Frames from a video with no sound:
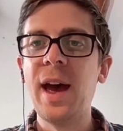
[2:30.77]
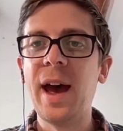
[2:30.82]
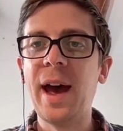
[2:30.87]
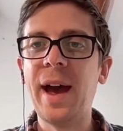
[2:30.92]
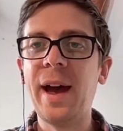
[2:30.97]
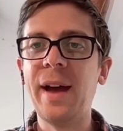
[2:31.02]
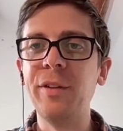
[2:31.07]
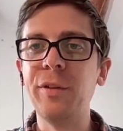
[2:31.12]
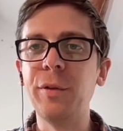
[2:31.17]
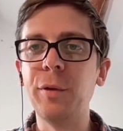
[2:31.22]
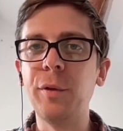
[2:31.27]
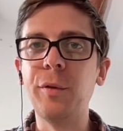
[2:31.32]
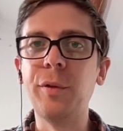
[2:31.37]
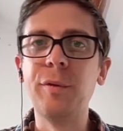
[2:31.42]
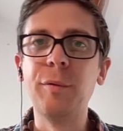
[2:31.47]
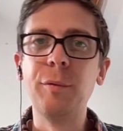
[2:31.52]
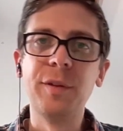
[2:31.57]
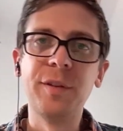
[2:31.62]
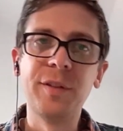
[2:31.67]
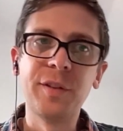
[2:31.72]
and sort
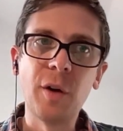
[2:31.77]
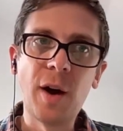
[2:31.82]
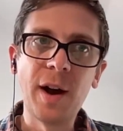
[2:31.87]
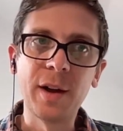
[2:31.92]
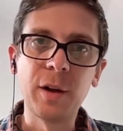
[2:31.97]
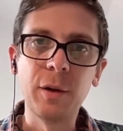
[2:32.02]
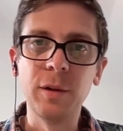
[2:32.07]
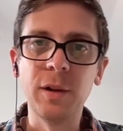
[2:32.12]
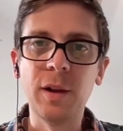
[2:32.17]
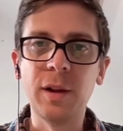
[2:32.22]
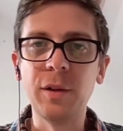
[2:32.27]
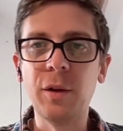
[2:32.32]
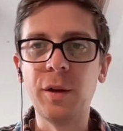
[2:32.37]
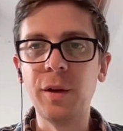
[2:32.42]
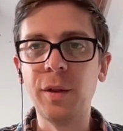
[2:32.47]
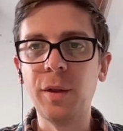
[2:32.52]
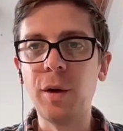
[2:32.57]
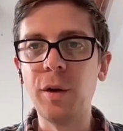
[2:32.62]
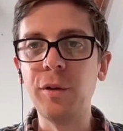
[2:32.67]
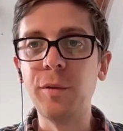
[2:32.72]
of cycle a lot
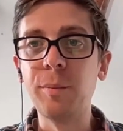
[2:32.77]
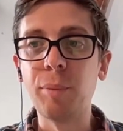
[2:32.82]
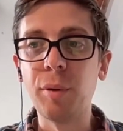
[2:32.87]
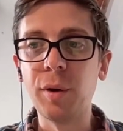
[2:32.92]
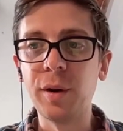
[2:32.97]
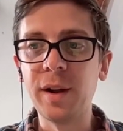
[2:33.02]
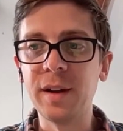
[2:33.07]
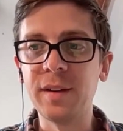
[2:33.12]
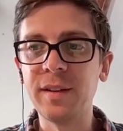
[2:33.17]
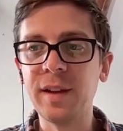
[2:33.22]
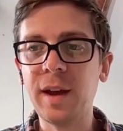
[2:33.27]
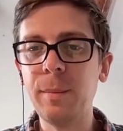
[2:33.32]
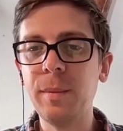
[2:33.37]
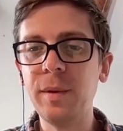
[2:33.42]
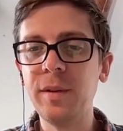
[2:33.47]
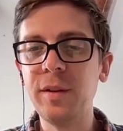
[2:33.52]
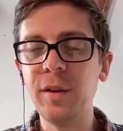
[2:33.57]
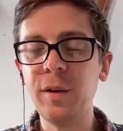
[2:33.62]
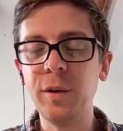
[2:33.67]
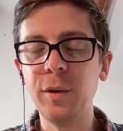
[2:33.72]
of those products and
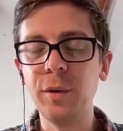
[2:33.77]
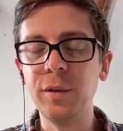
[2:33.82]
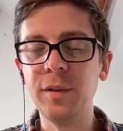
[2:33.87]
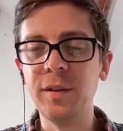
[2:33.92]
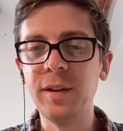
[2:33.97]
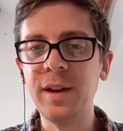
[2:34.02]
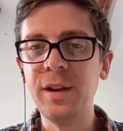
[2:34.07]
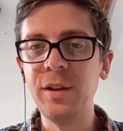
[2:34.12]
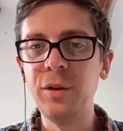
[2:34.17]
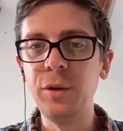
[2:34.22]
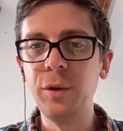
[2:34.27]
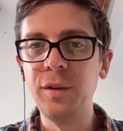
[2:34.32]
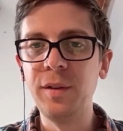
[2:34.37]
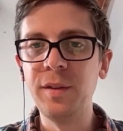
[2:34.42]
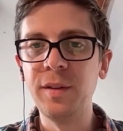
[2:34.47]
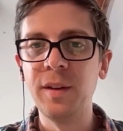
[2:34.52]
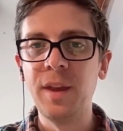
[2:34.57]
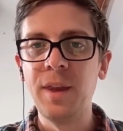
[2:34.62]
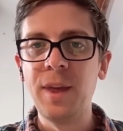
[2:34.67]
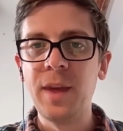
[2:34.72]
materials in
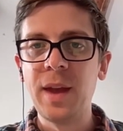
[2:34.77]
use.